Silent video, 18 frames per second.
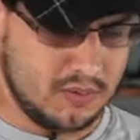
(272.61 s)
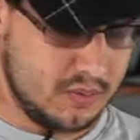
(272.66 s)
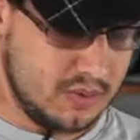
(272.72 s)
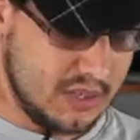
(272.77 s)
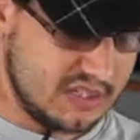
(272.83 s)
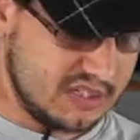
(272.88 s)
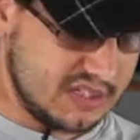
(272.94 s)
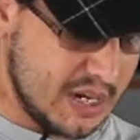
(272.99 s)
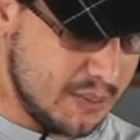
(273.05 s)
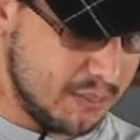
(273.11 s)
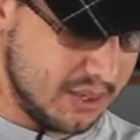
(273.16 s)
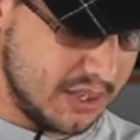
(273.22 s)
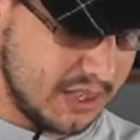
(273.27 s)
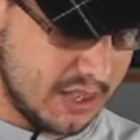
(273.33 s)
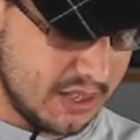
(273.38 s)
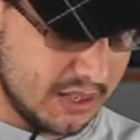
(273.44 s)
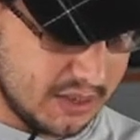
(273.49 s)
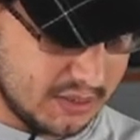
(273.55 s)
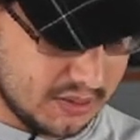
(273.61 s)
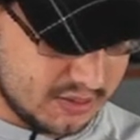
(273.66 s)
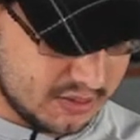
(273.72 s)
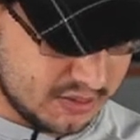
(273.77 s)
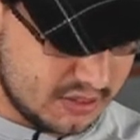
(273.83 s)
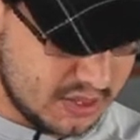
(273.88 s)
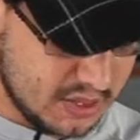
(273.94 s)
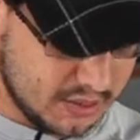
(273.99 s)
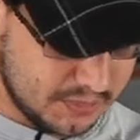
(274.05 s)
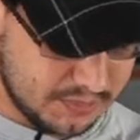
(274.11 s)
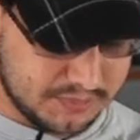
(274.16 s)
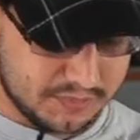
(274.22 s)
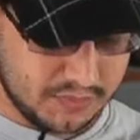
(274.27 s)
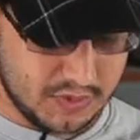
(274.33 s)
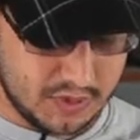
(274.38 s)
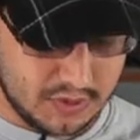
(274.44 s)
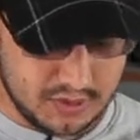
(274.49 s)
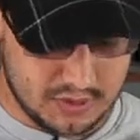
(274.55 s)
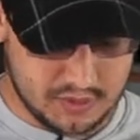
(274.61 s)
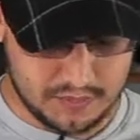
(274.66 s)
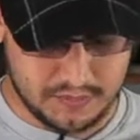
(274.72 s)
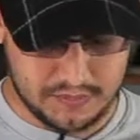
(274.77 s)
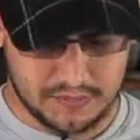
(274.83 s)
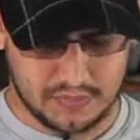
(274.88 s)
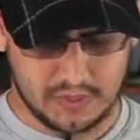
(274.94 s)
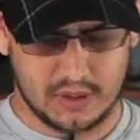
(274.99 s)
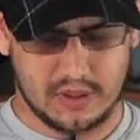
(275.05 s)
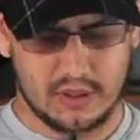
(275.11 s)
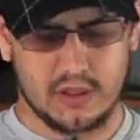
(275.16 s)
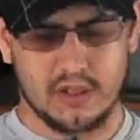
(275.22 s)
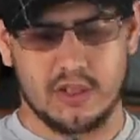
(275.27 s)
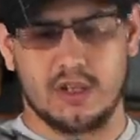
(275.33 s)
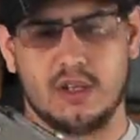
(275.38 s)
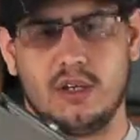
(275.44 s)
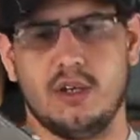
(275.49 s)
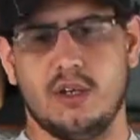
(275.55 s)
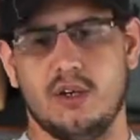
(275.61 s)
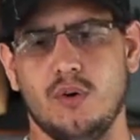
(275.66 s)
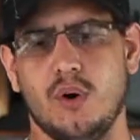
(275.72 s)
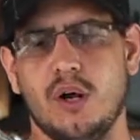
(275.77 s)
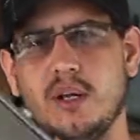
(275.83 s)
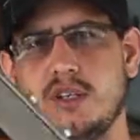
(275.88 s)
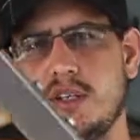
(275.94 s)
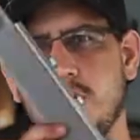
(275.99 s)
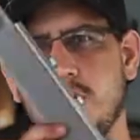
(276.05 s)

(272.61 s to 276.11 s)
assembly in it. So you want it to